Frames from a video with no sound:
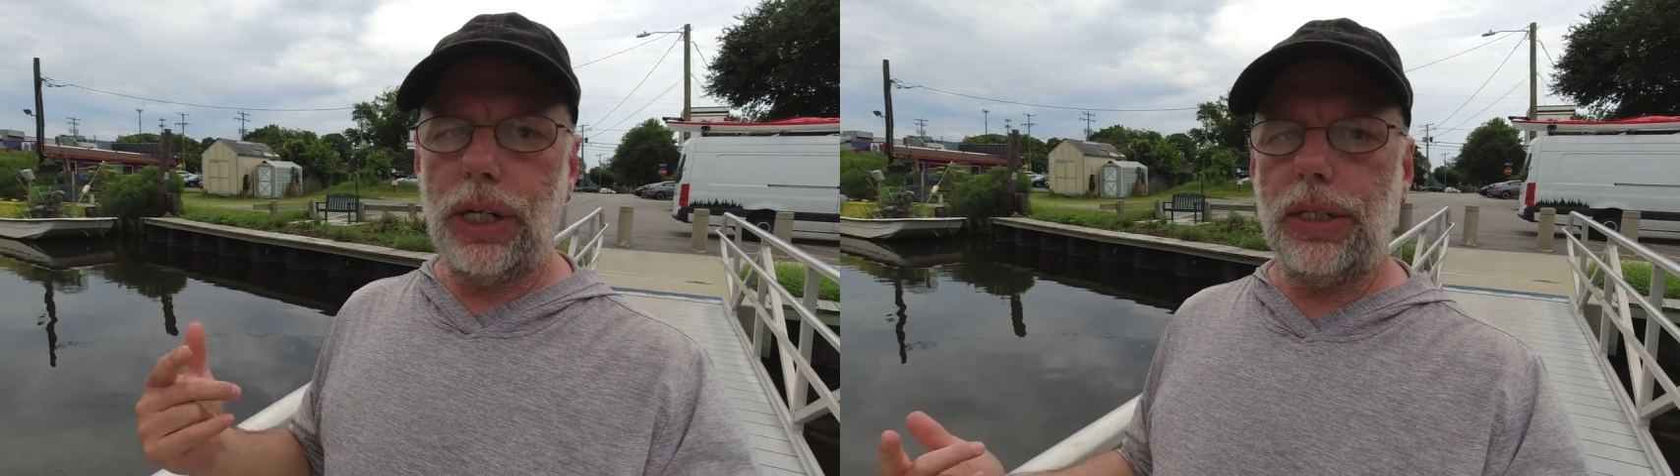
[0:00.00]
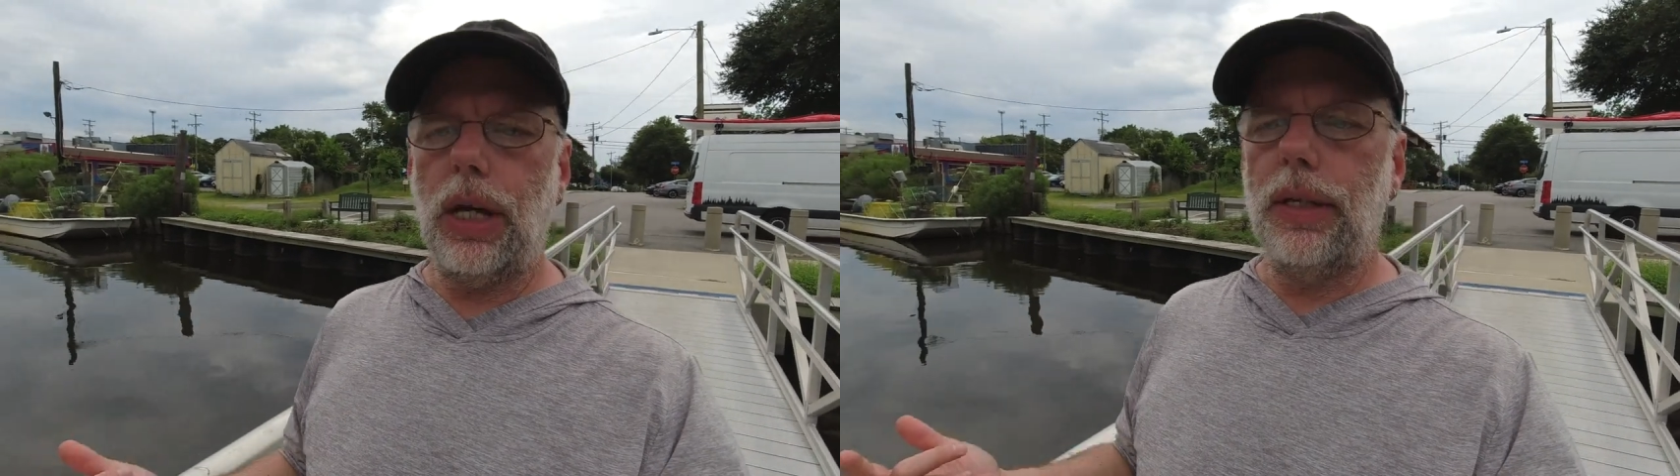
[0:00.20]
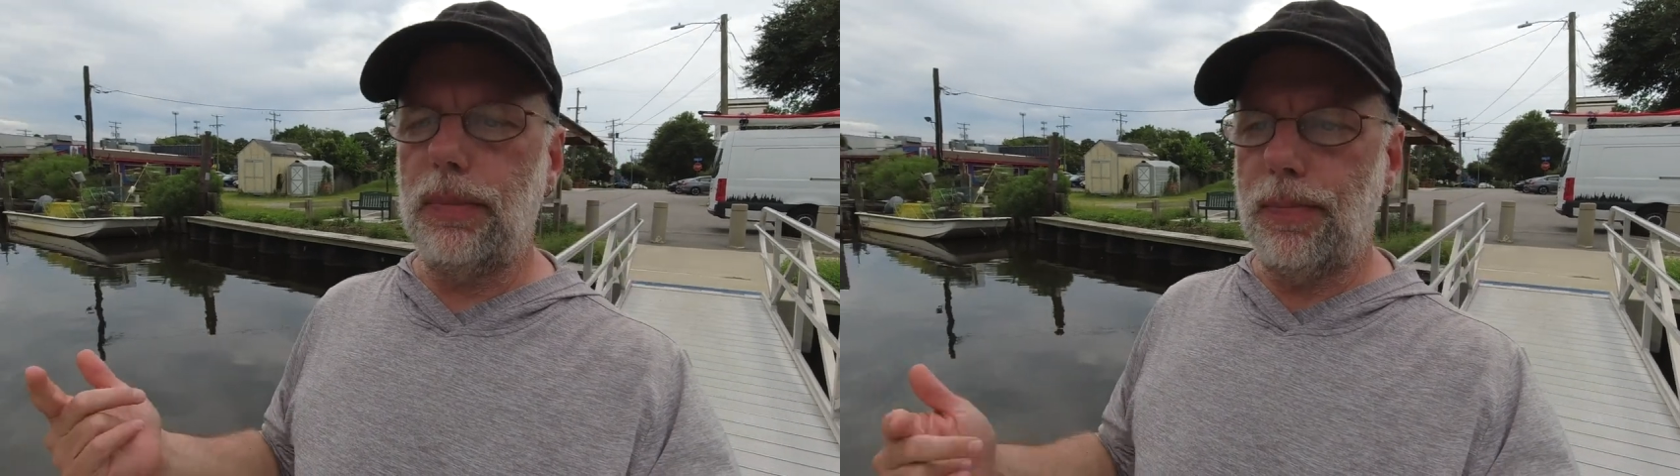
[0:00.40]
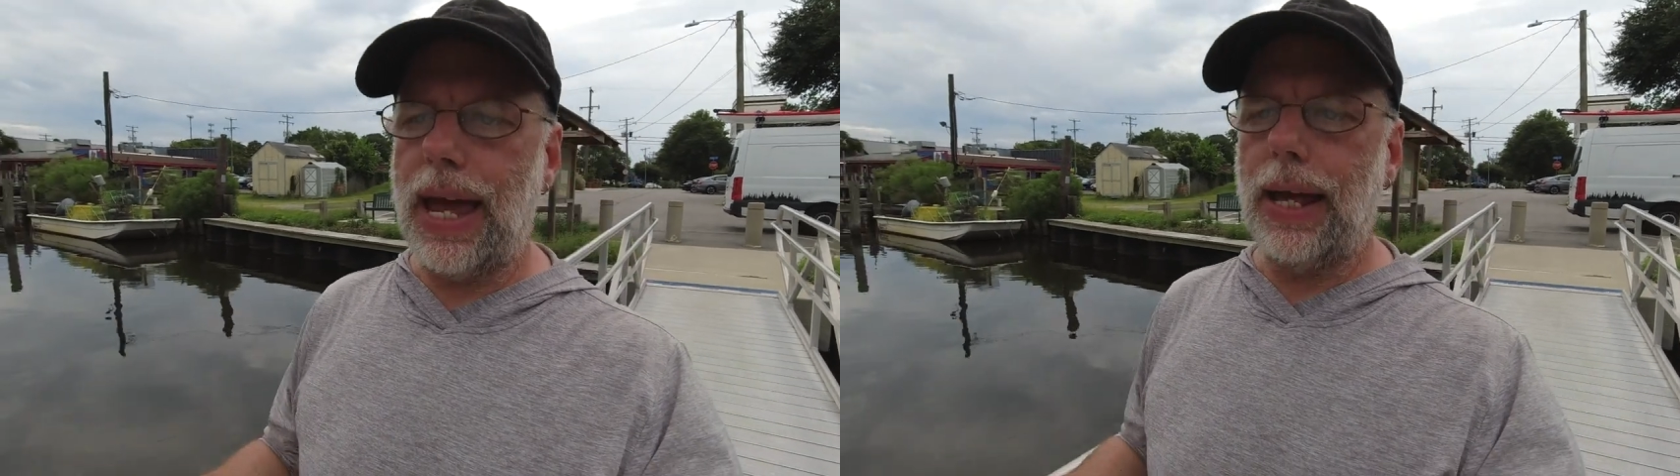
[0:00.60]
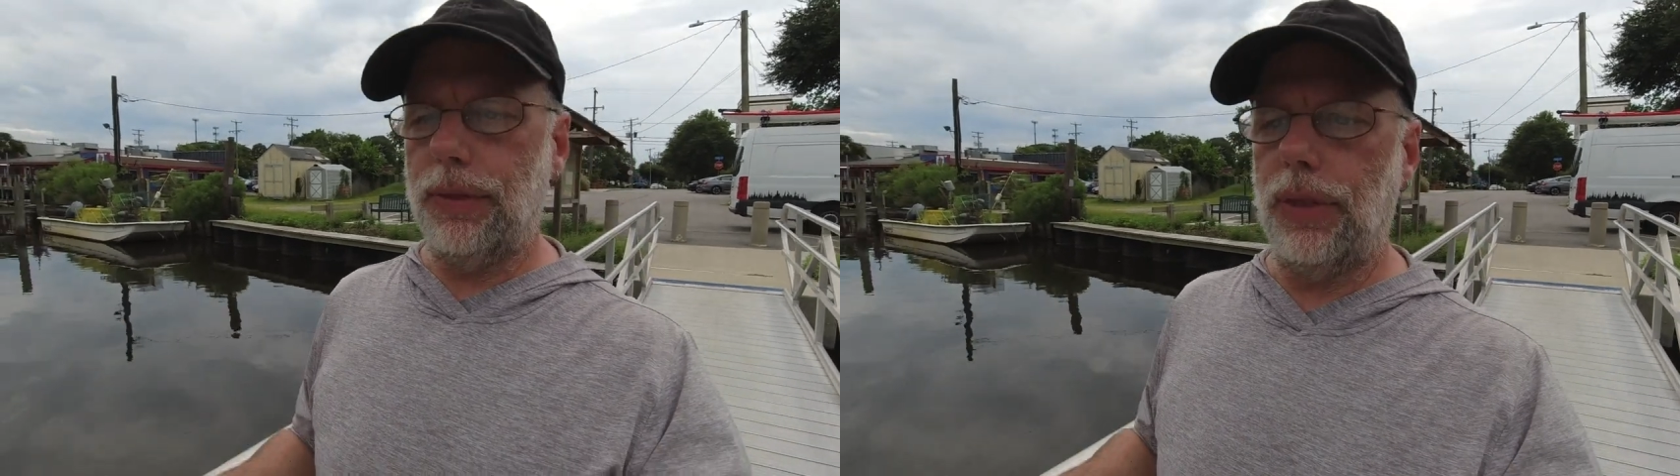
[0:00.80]
it does
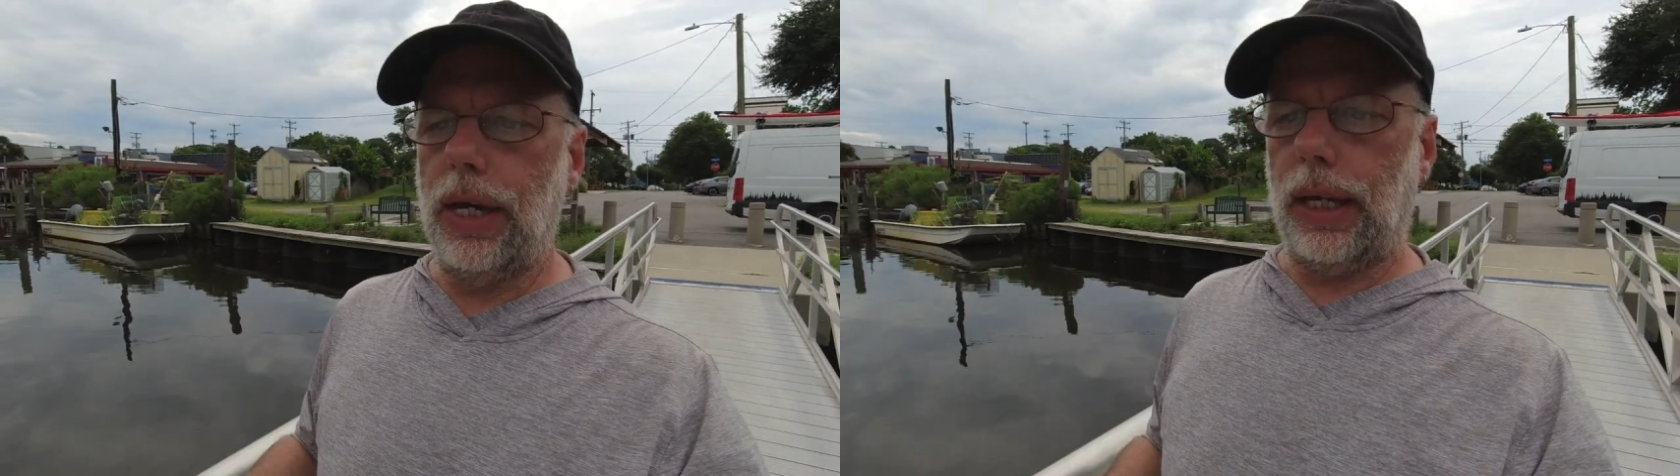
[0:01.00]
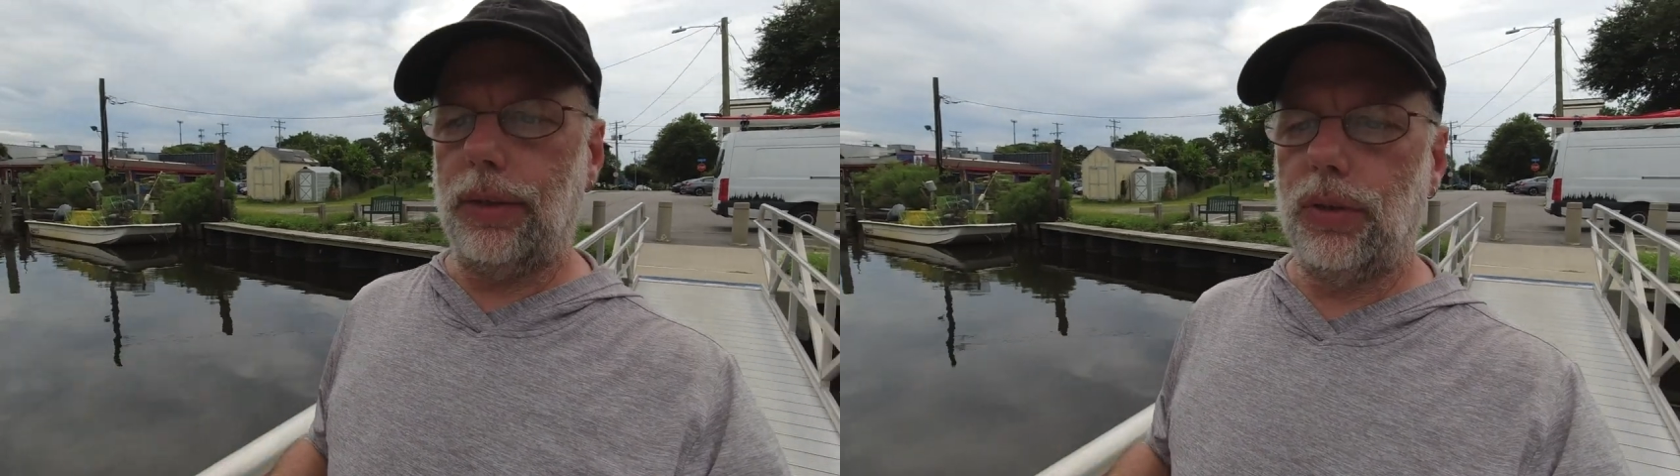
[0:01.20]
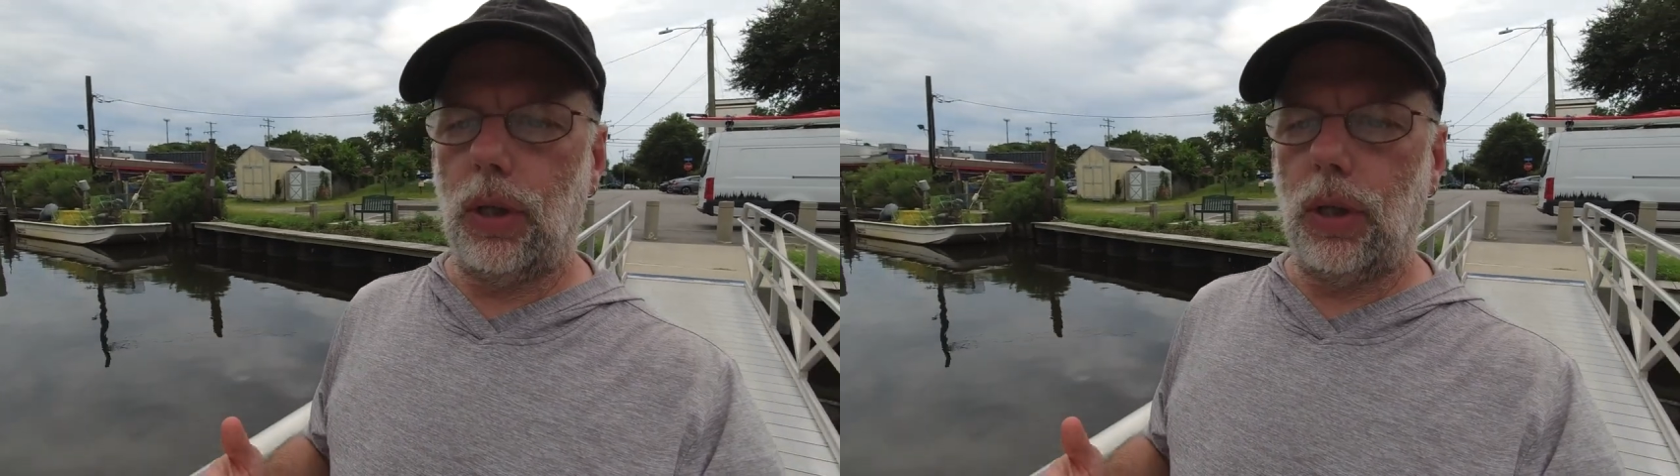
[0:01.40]
bad things.